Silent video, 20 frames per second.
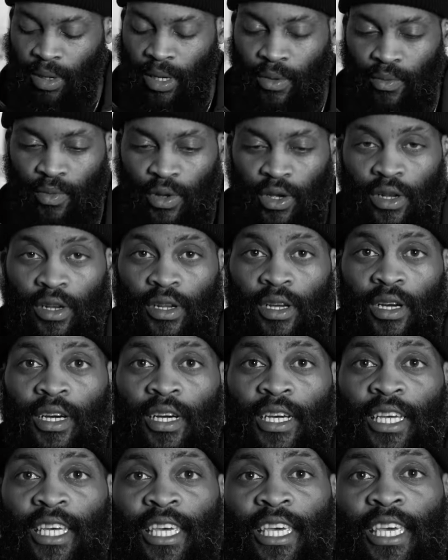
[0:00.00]
but we're gonna
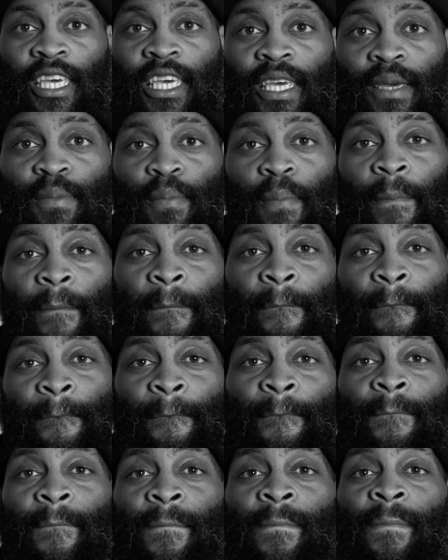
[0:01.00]
keep
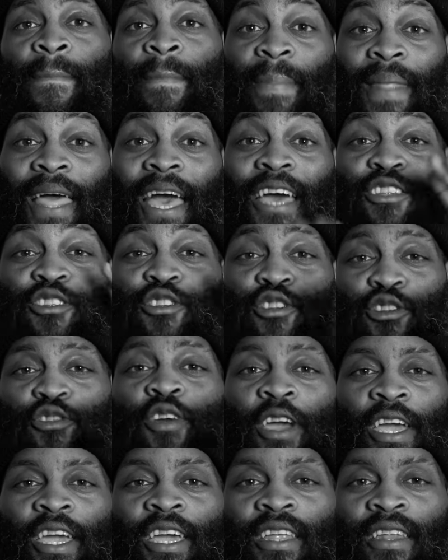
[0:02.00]
that
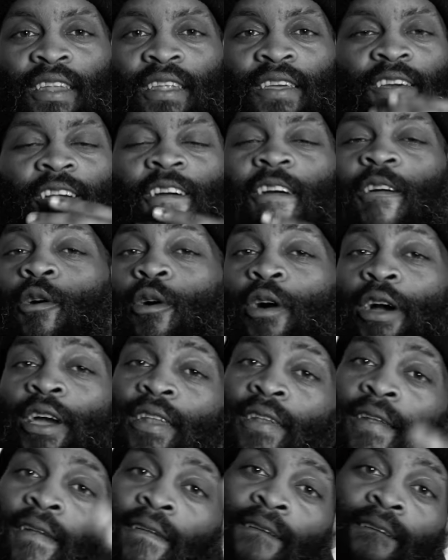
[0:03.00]
train
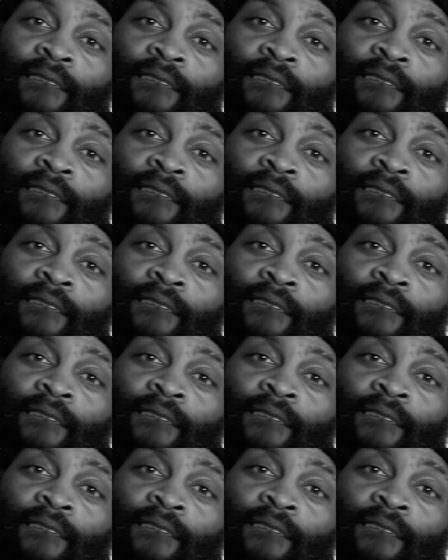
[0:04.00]
going